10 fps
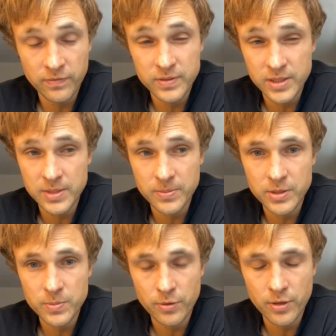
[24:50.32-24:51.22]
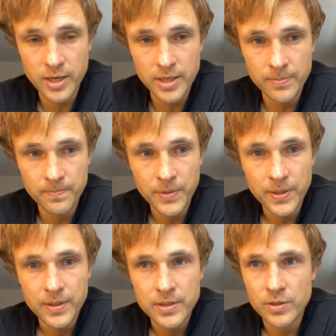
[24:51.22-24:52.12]
6 months prior.
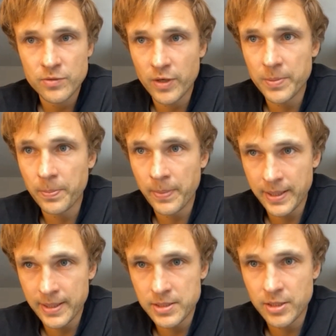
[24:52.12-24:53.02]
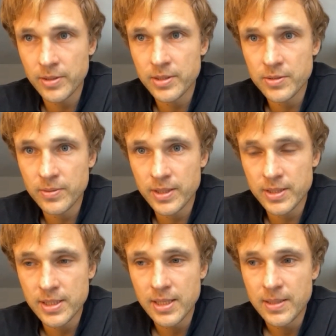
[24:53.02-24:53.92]
So I was very prepared to go into
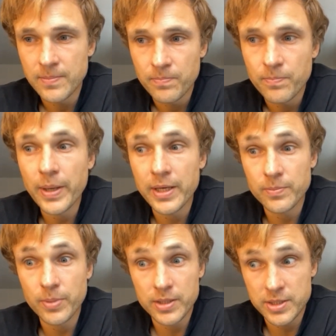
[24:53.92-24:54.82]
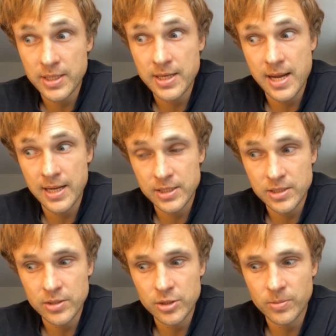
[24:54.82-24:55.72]
it. Ben Barnes did an
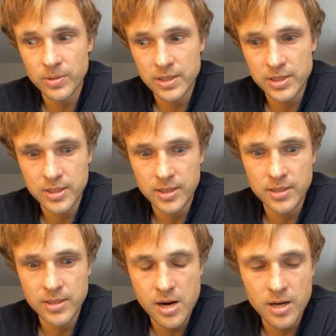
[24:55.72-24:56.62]
excellent job in that scene.